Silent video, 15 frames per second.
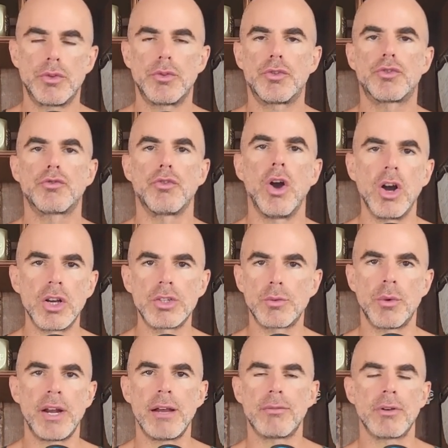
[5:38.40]
drugs,
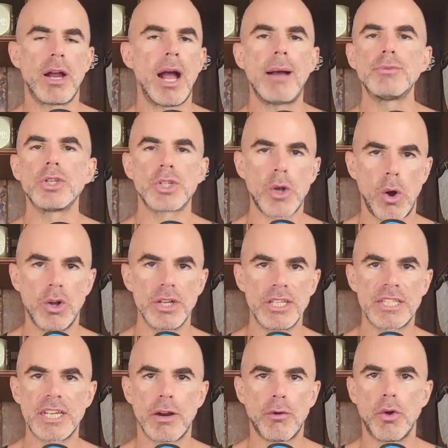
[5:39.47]
whatever. I'm just calling it
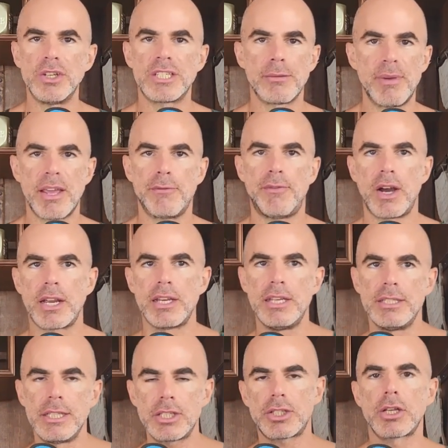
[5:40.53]
steroids to make it fucking
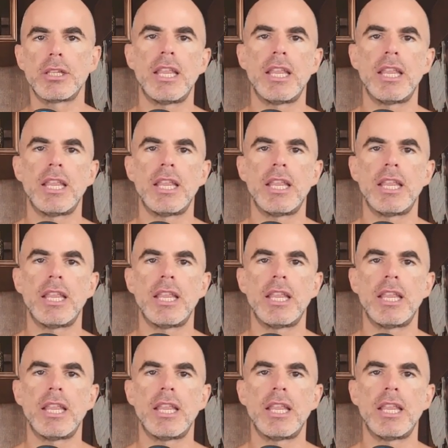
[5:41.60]
easy. Let's look at